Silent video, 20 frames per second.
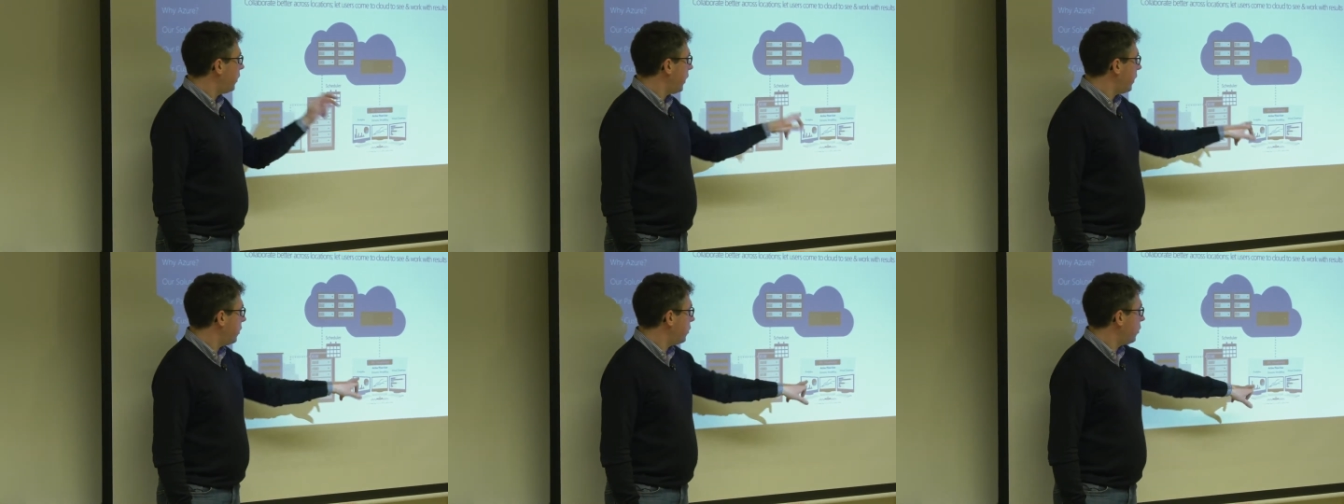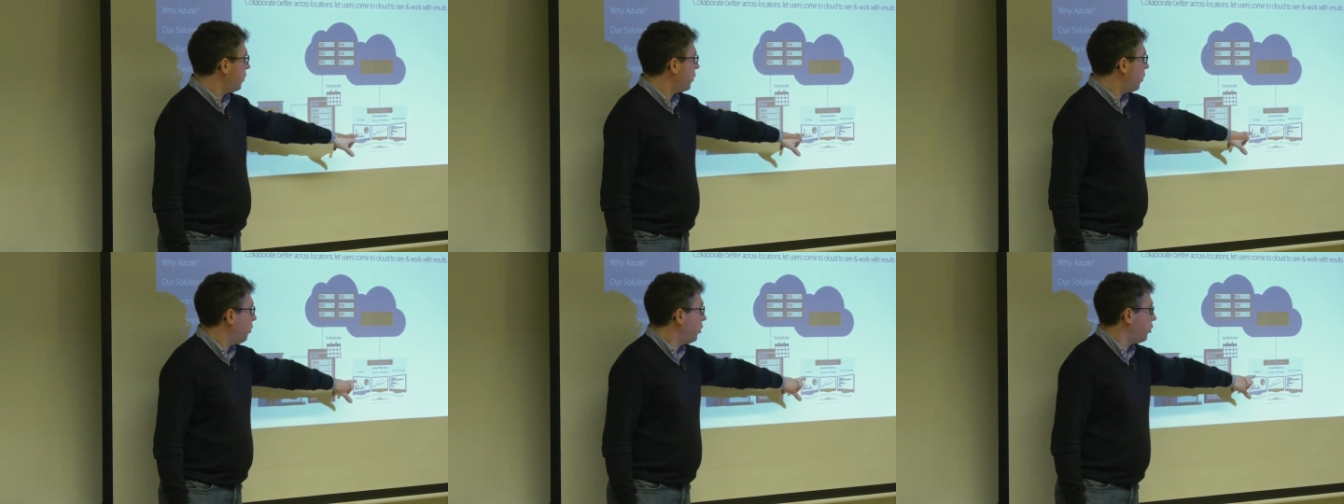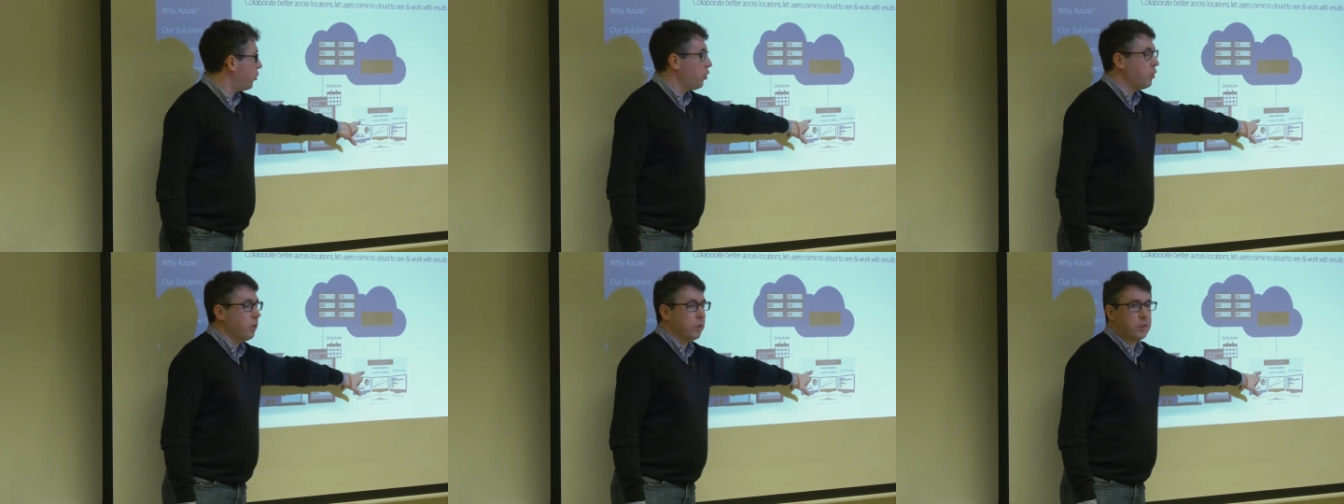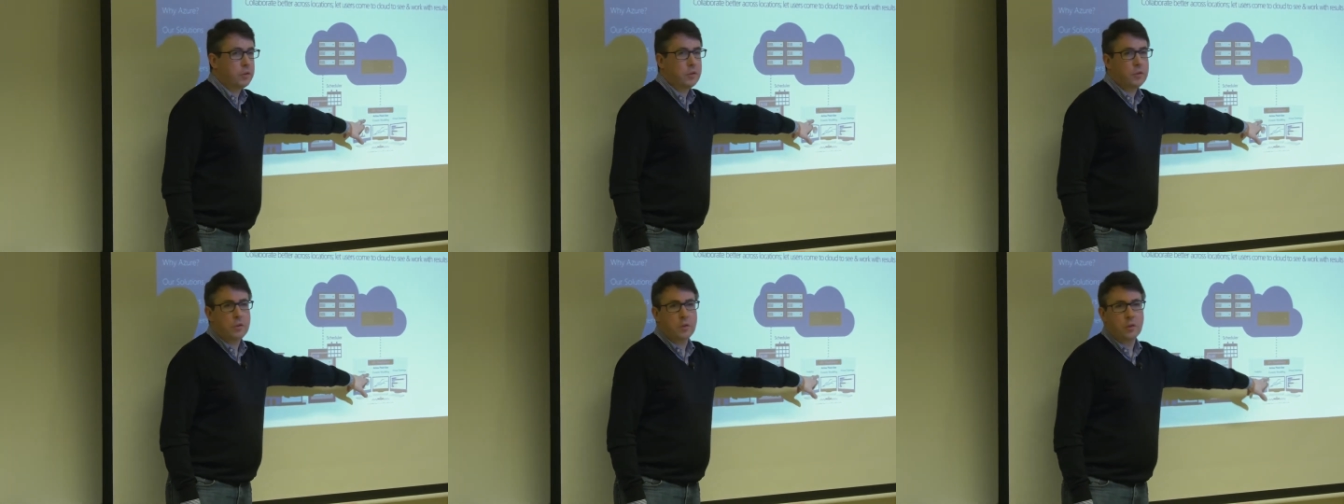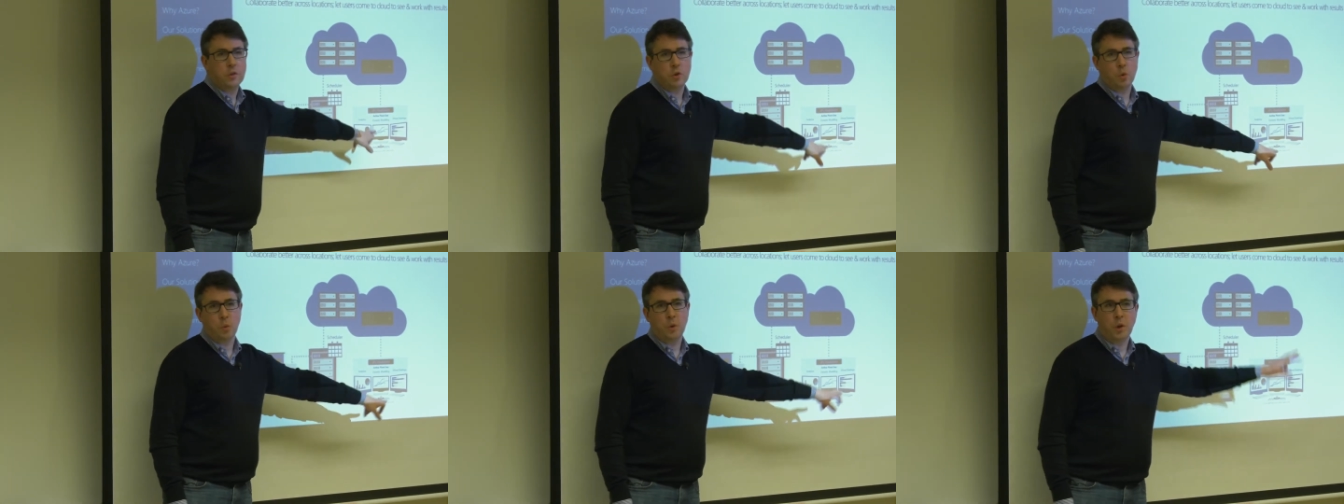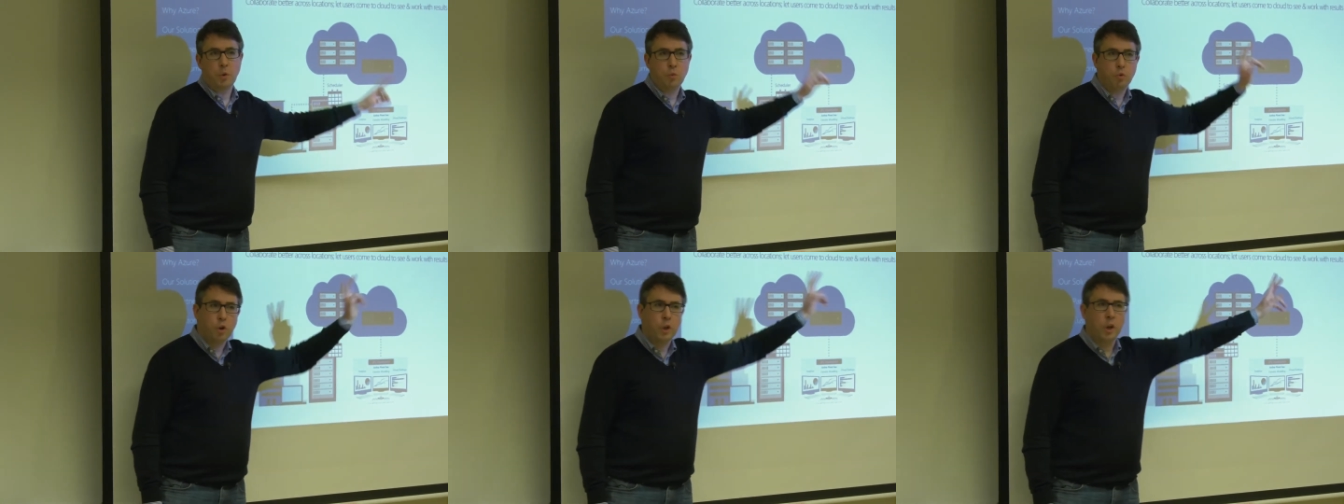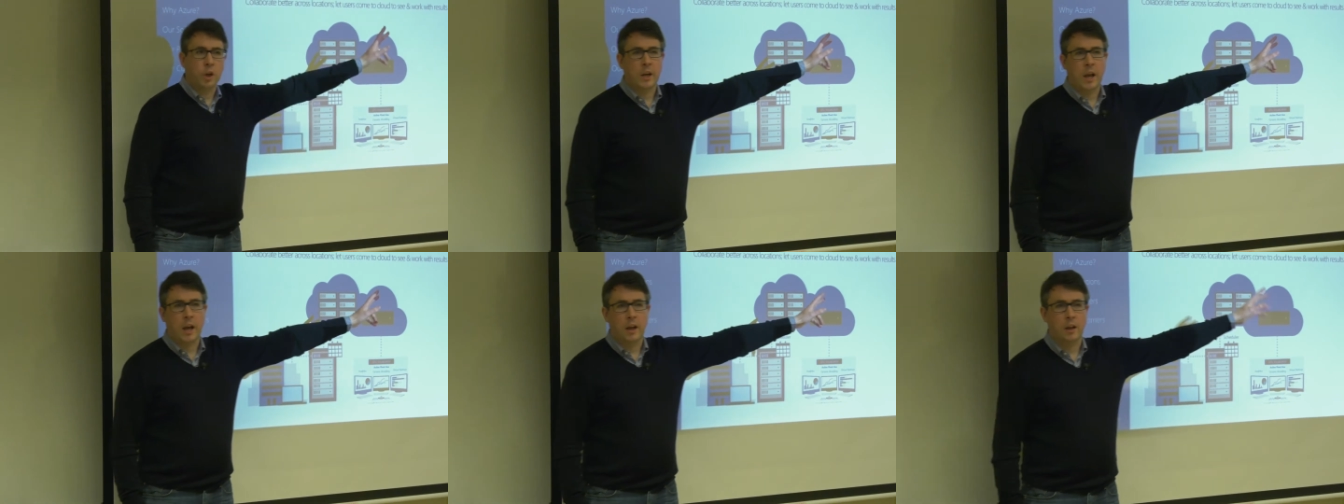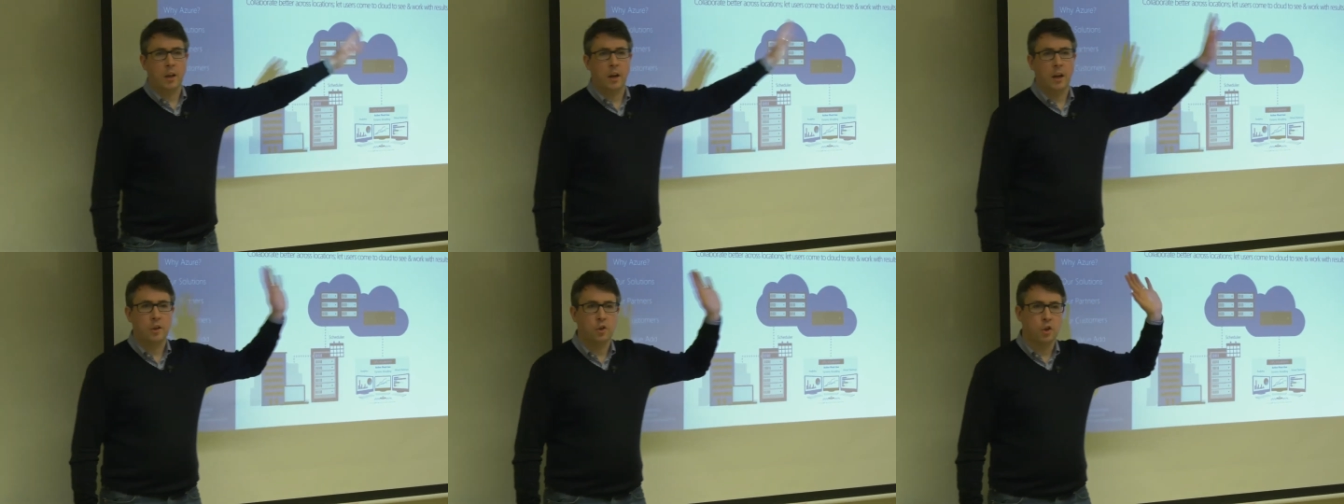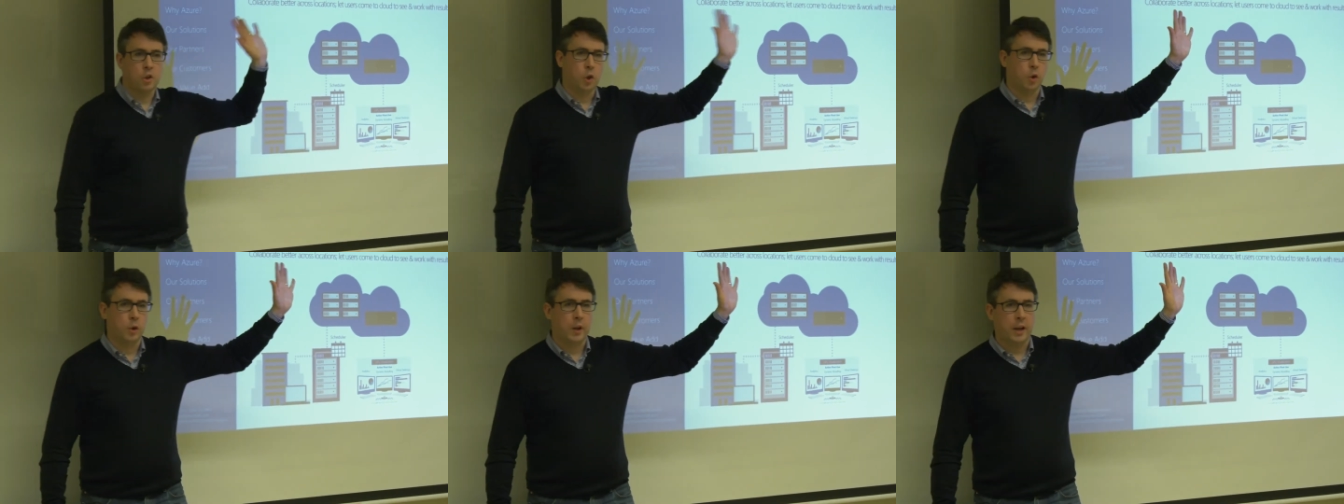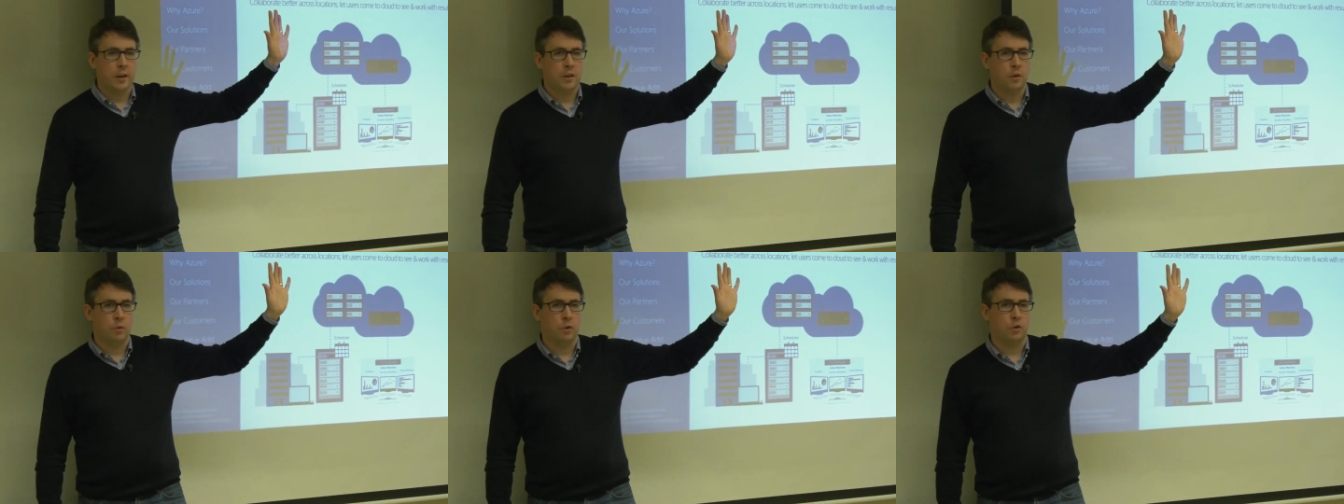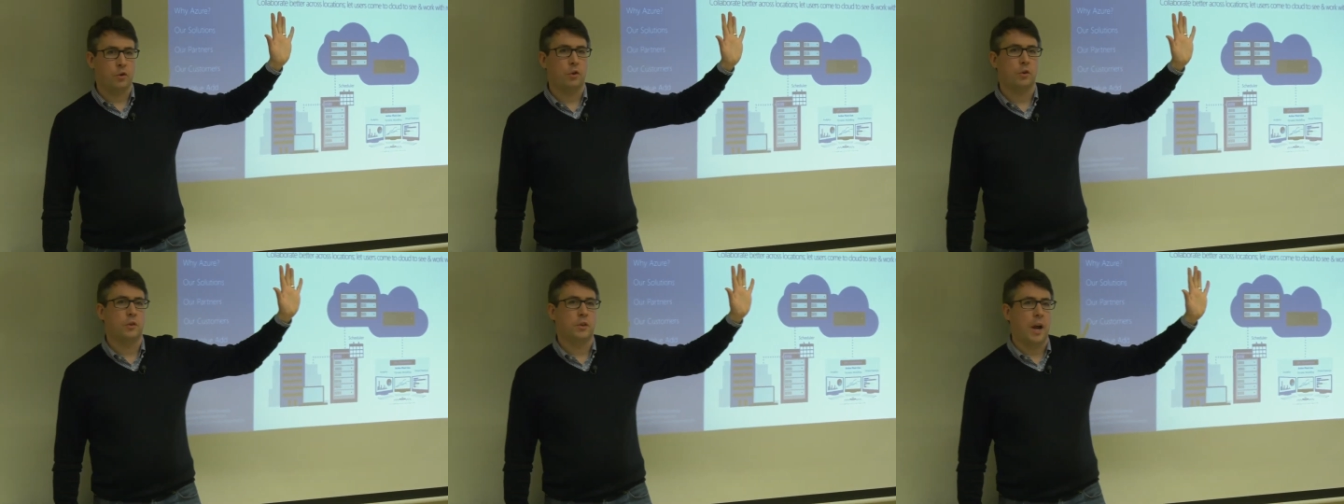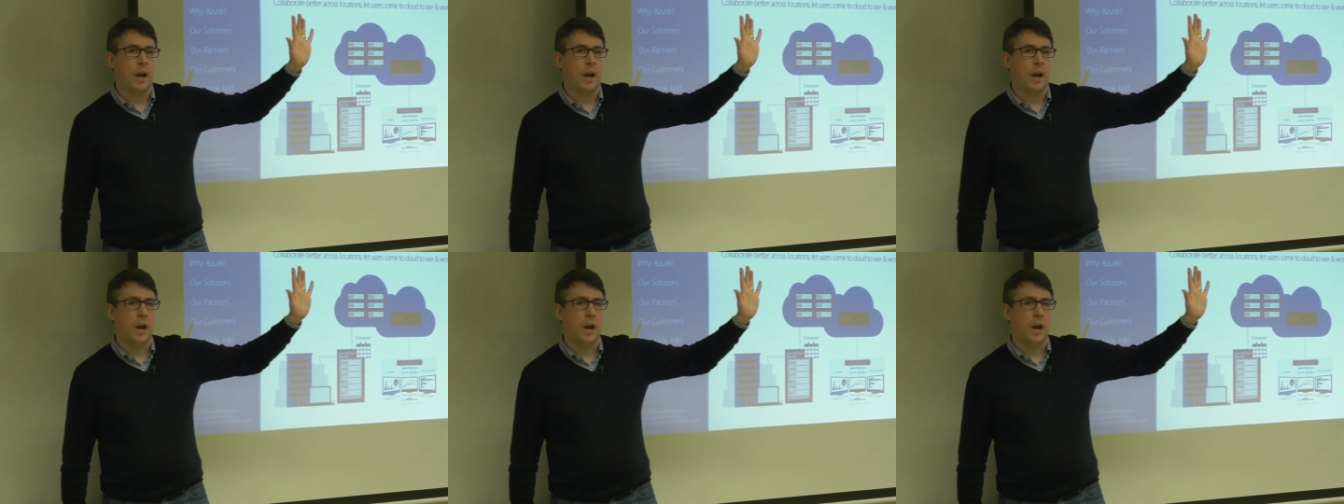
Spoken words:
things is the results. So when you run your calculation, you get the result